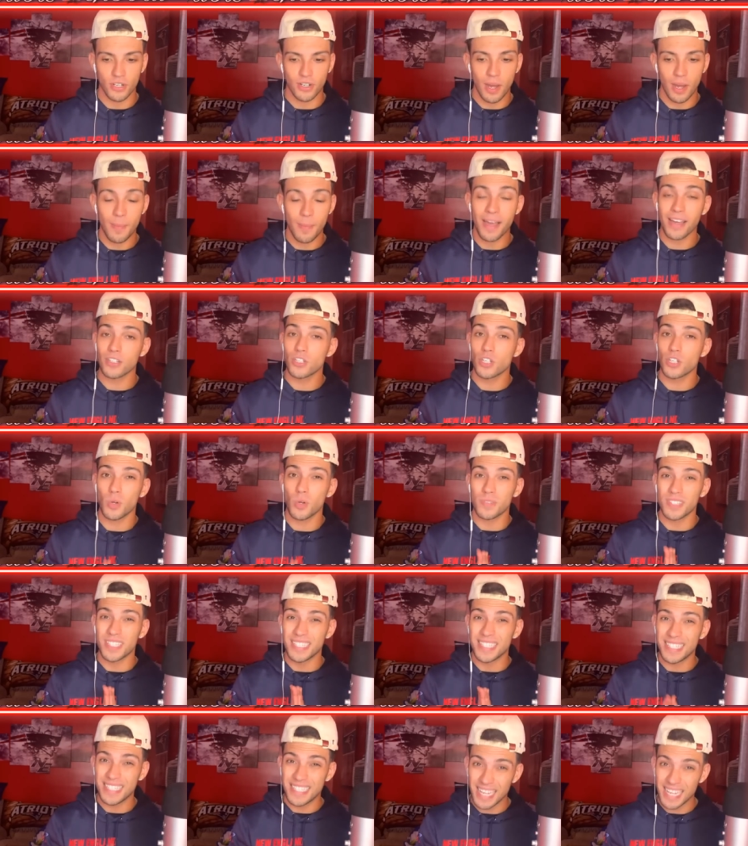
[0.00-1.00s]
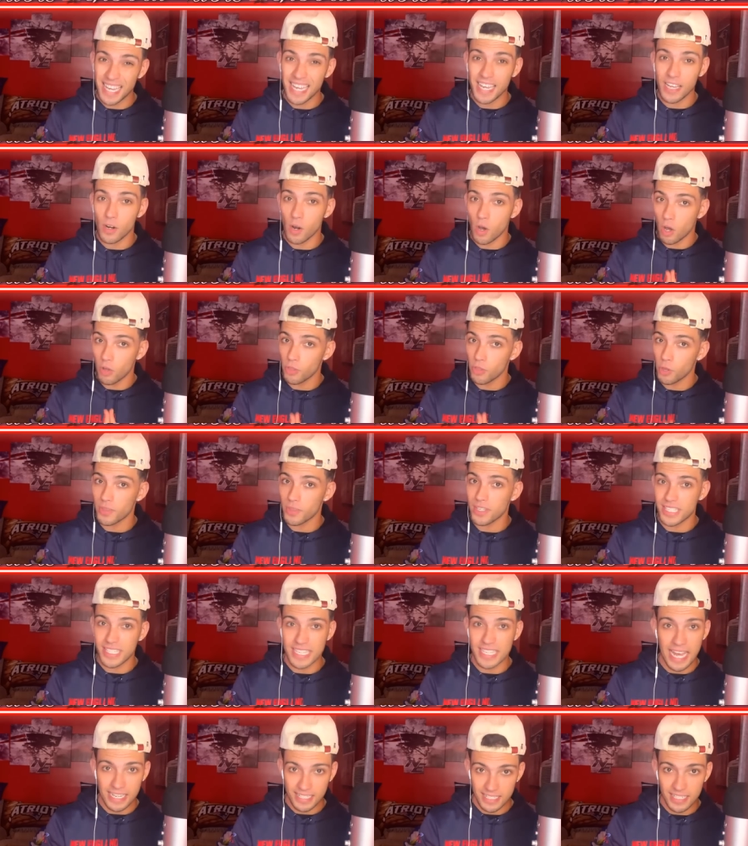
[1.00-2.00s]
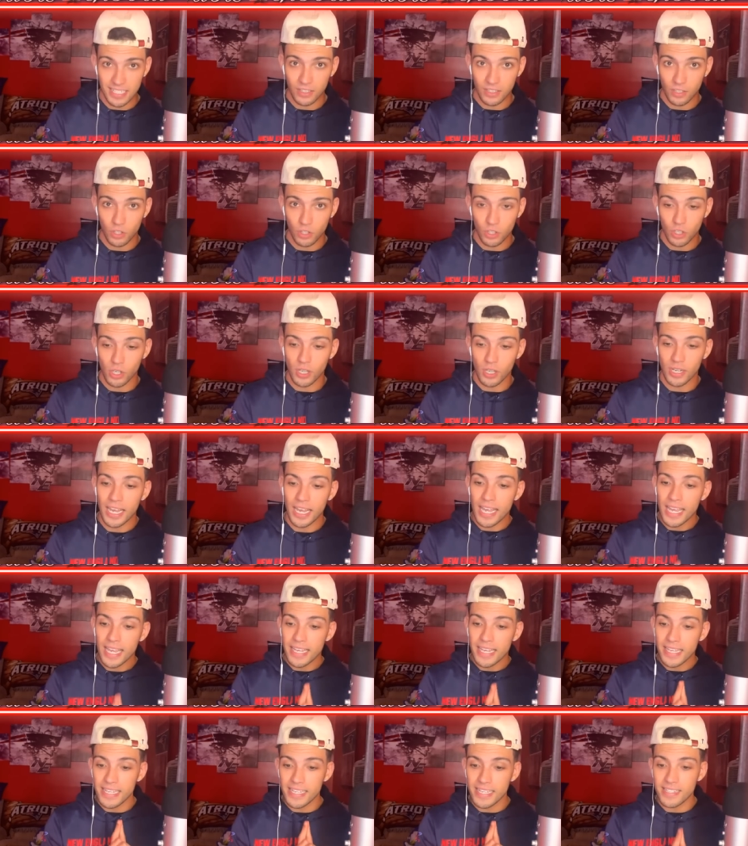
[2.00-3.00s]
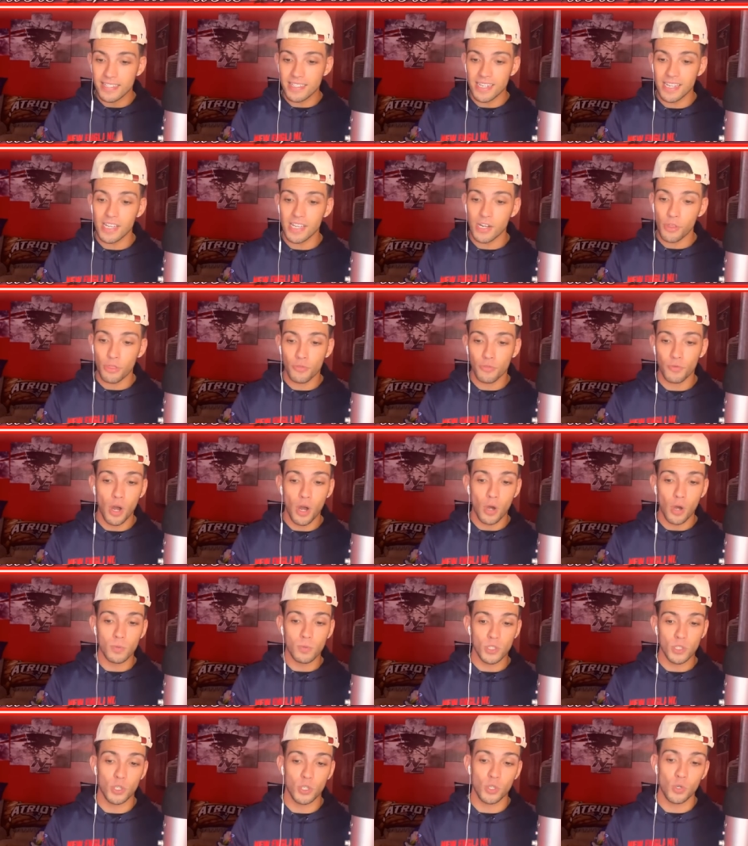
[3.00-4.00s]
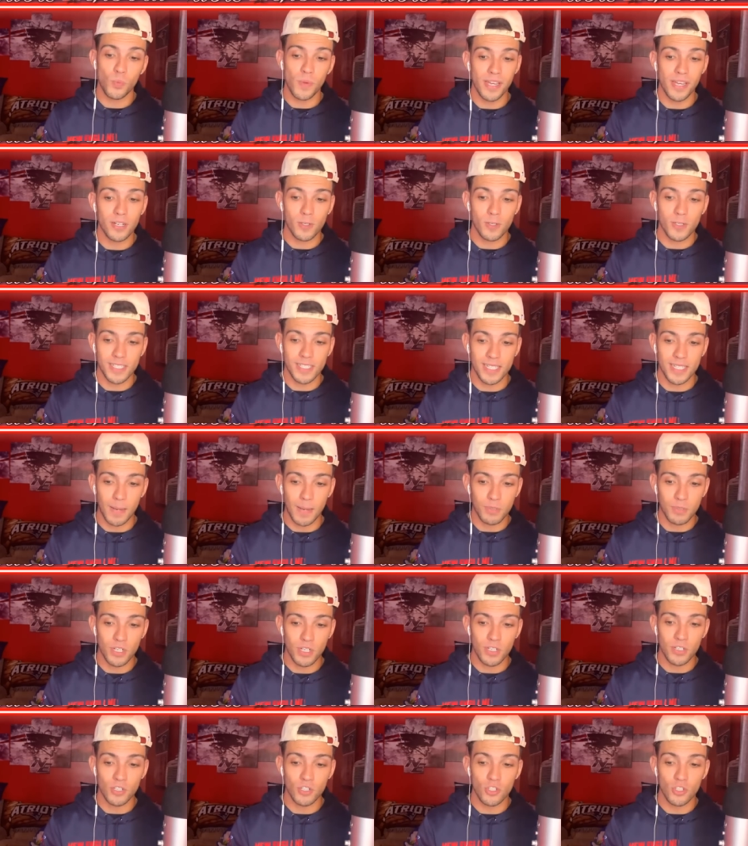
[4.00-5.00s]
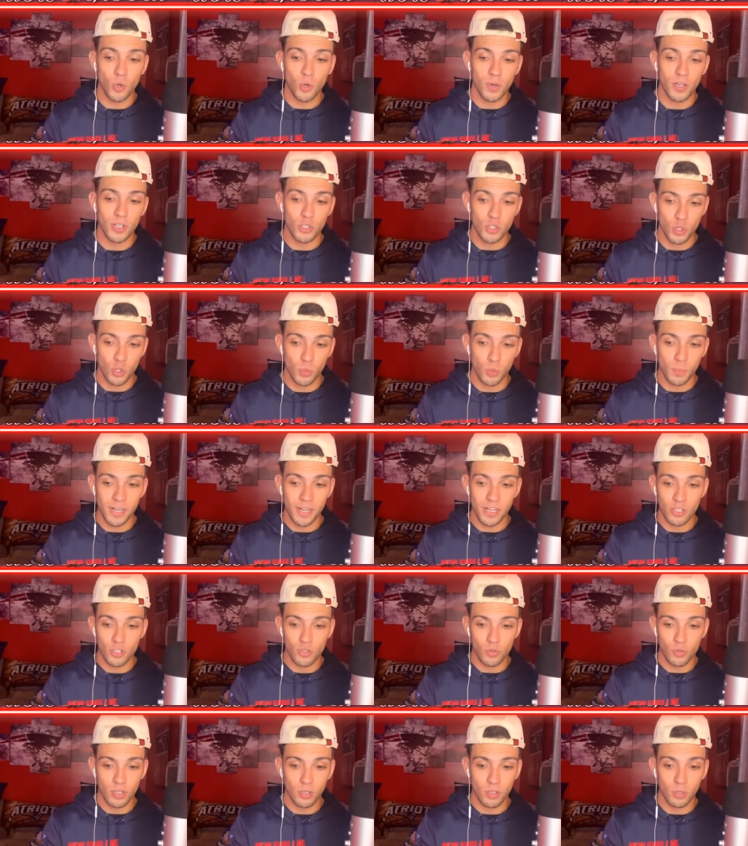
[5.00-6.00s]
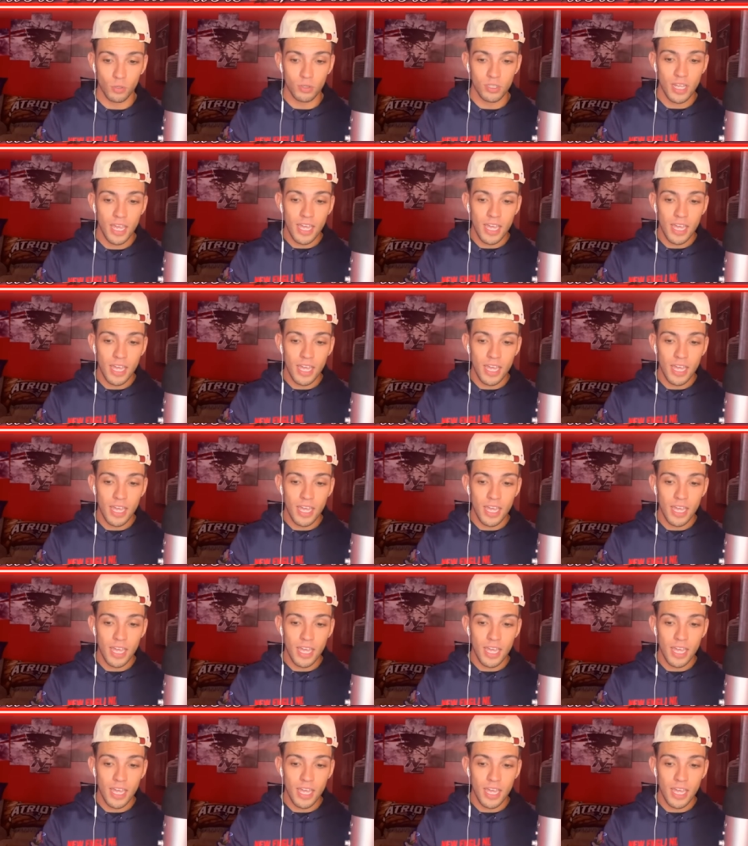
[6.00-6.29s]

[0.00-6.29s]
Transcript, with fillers: Now, Mac Jones did, although the stats did look good, he did throw two interceptions during two minute drills.